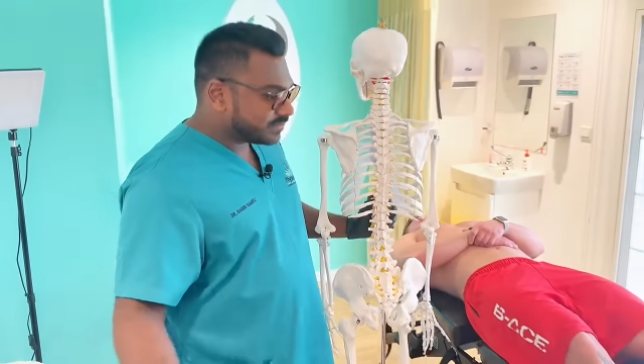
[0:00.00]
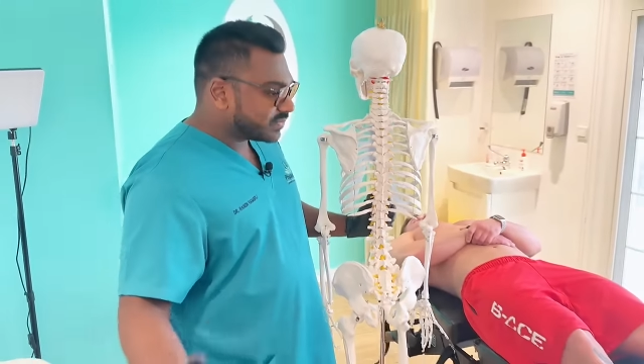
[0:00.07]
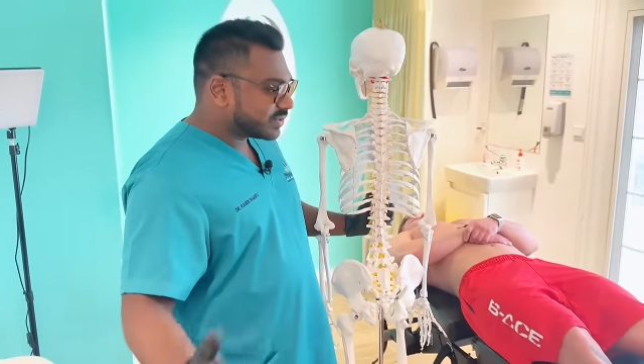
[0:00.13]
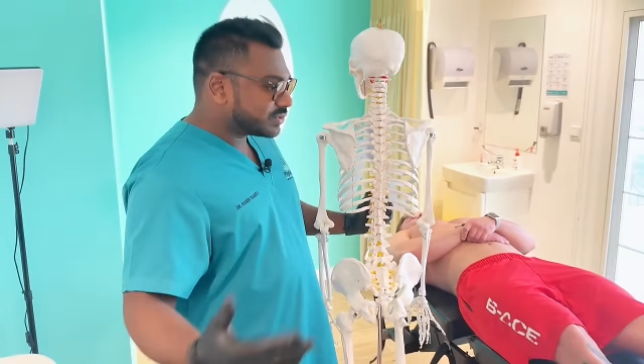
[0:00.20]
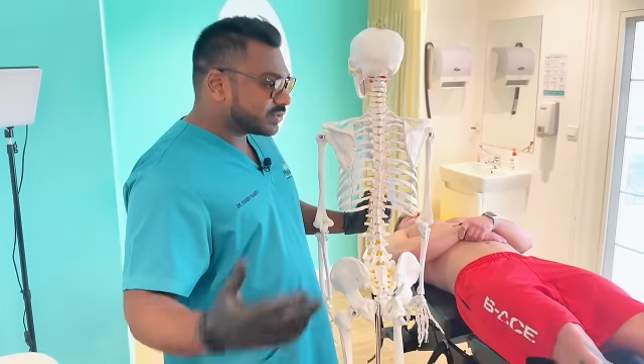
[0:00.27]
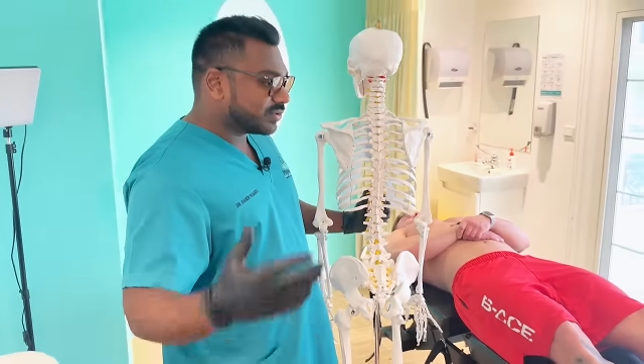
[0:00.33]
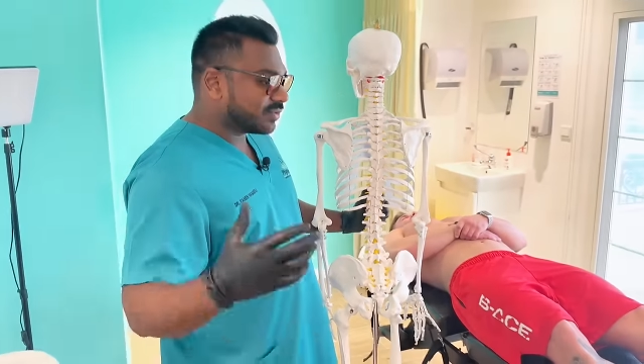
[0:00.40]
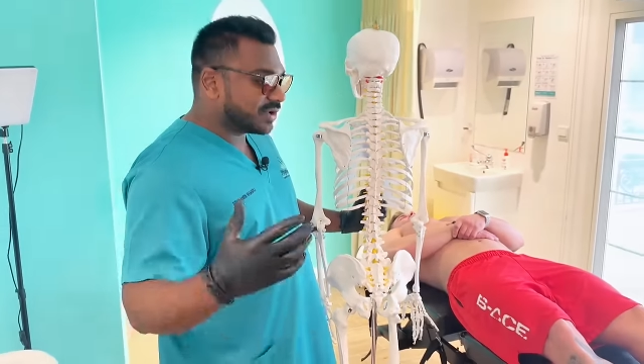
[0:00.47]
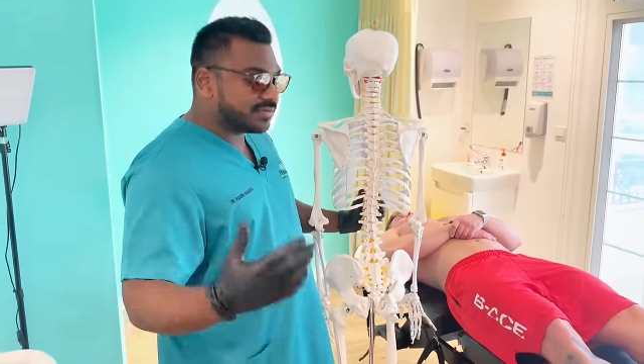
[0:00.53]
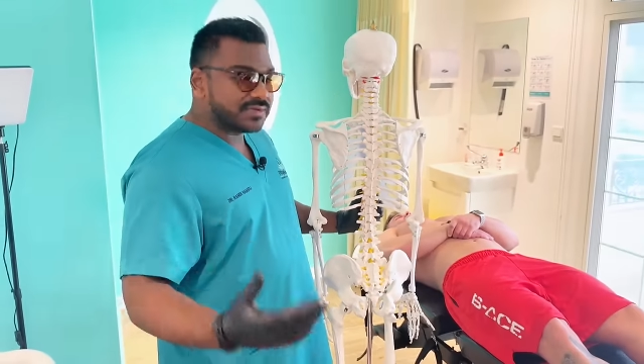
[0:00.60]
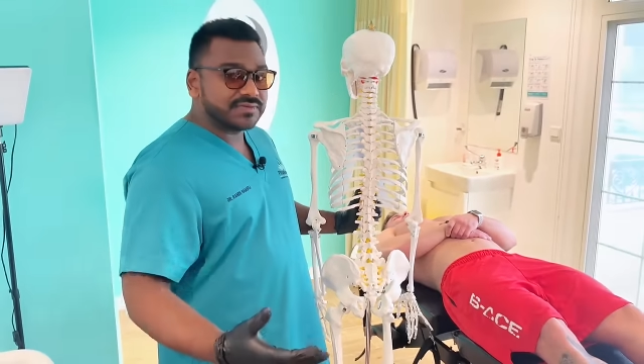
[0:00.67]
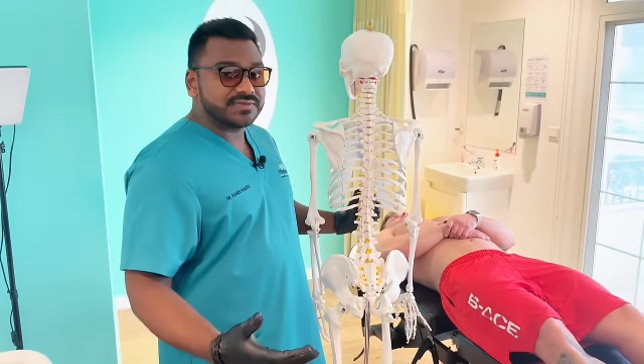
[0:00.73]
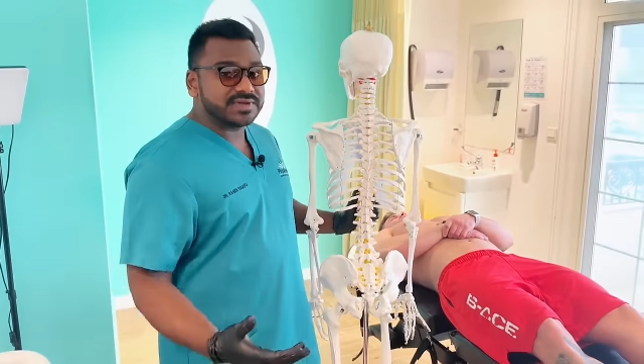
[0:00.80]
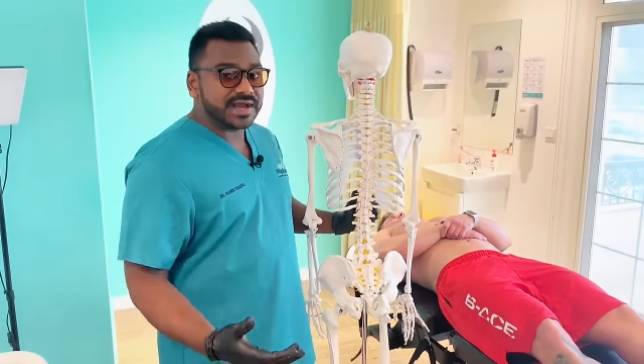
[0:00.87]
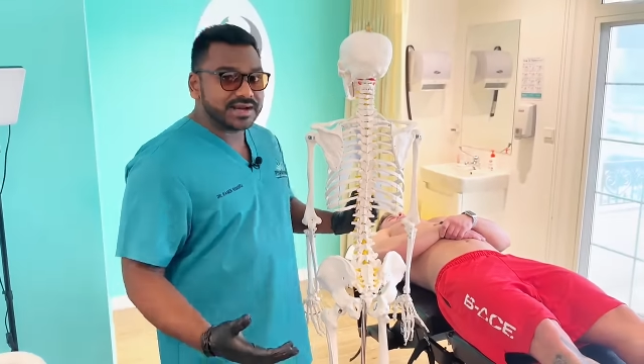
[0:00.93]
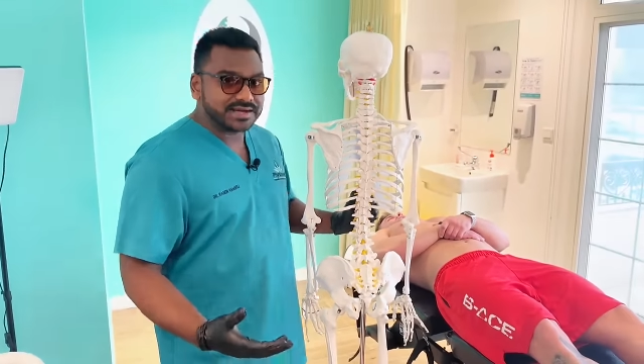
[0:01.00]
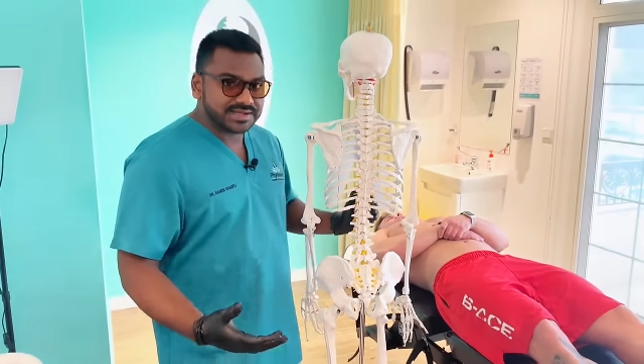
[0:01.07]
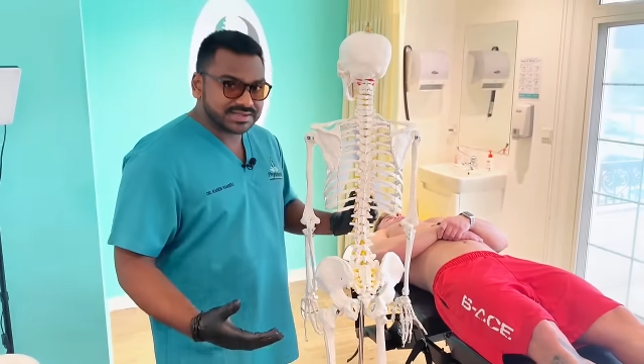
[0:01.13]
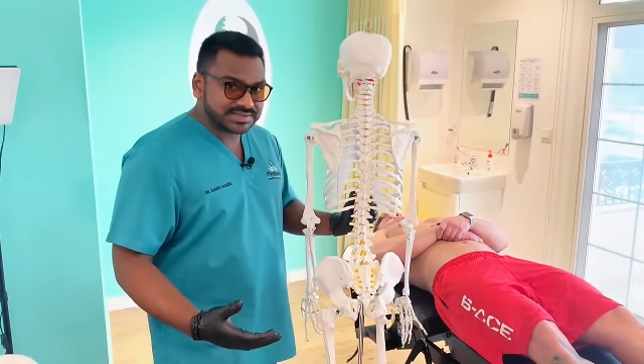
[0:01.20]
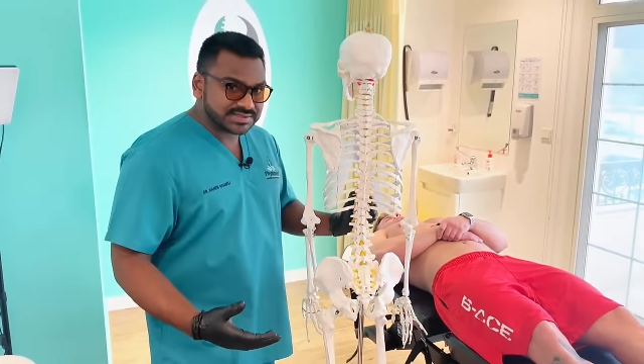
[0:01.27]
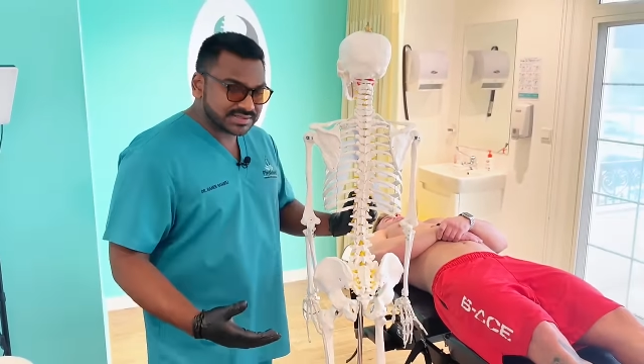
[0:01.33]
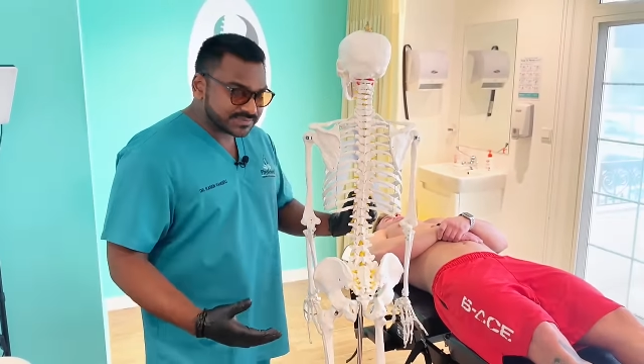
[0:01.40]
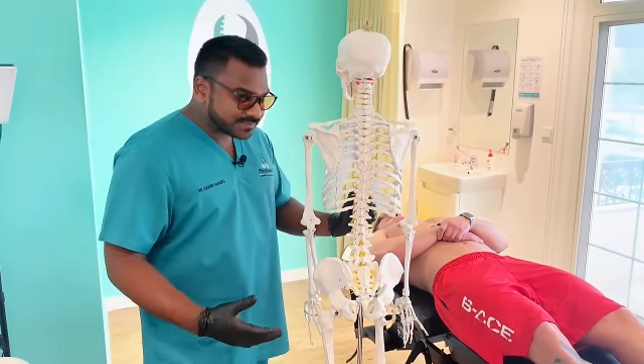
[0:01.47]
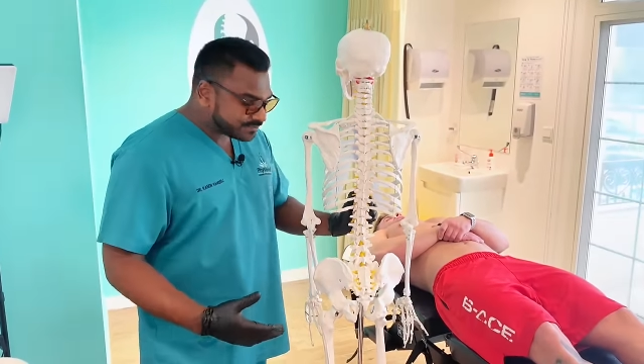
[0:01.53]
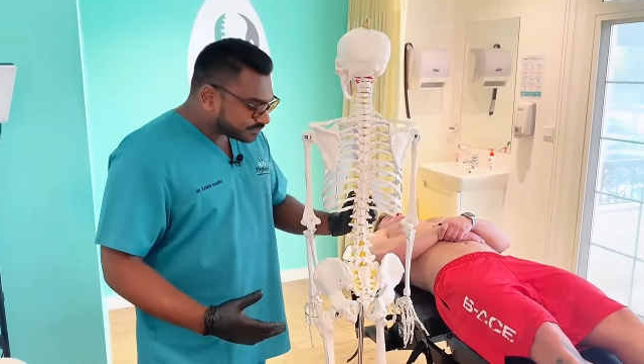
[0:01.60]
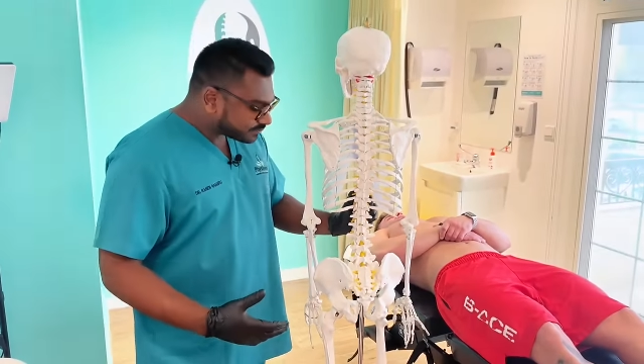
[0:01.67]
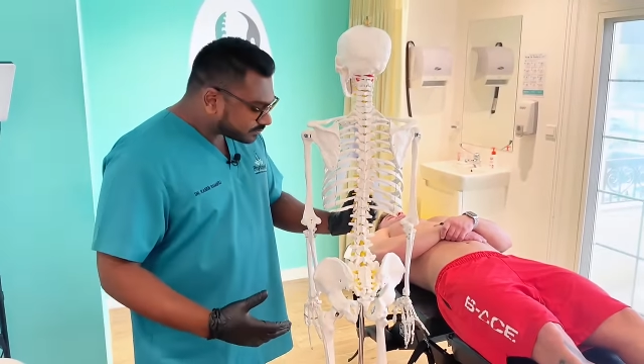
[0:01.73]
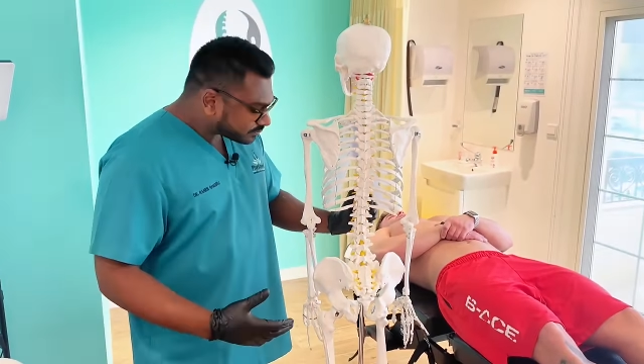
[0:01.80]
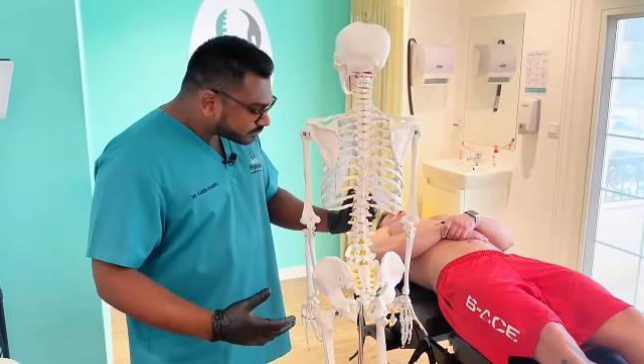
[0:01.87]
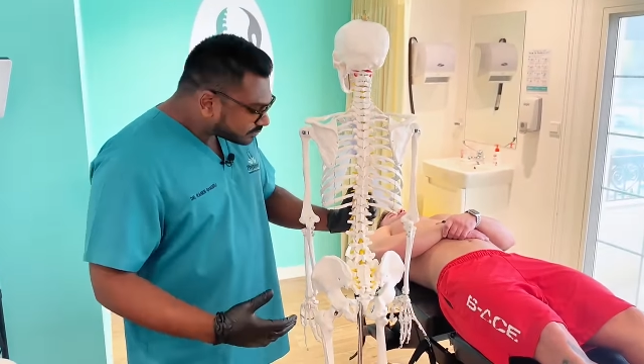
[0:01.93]
So what we've done is
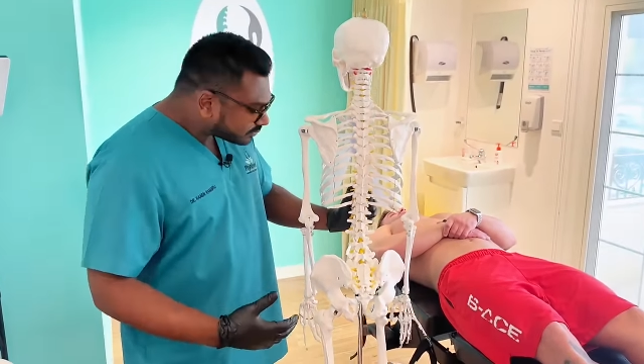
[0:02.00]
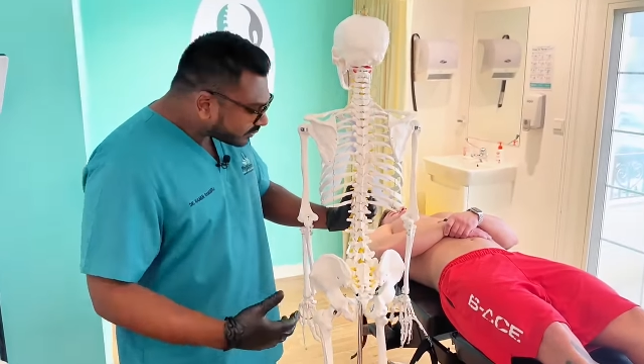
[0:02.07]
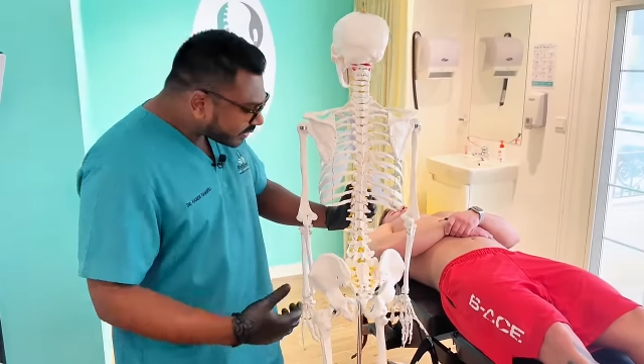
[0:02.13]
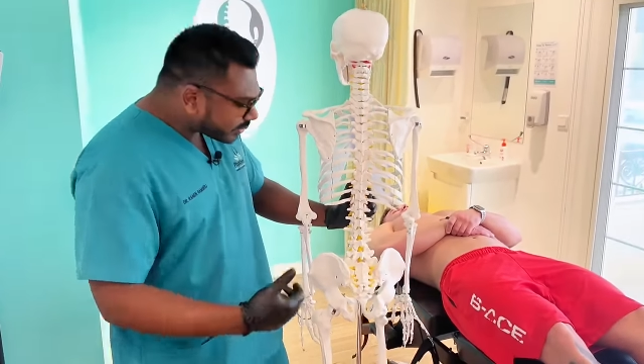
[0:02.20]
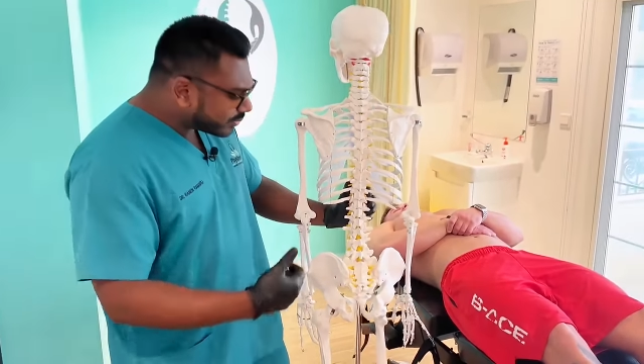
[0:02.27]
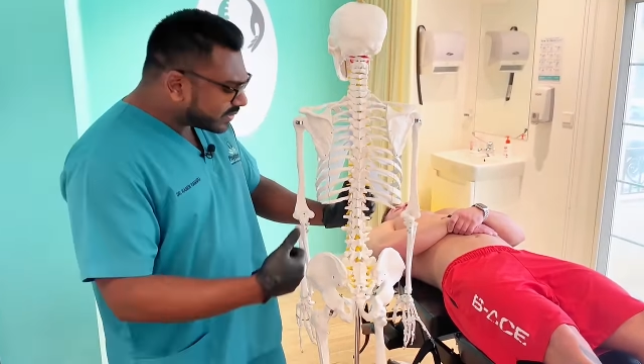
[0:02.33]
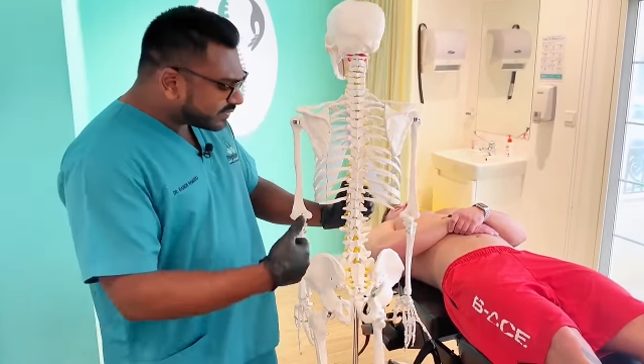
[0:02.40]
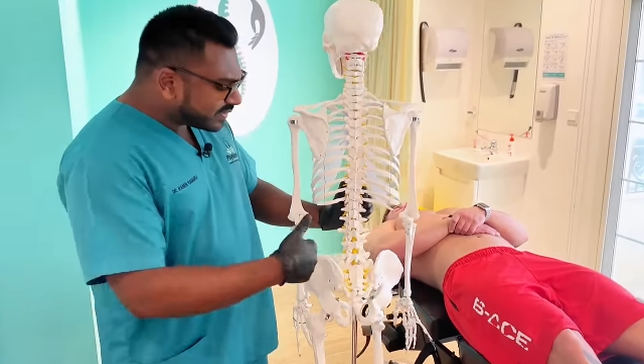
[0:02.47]
we've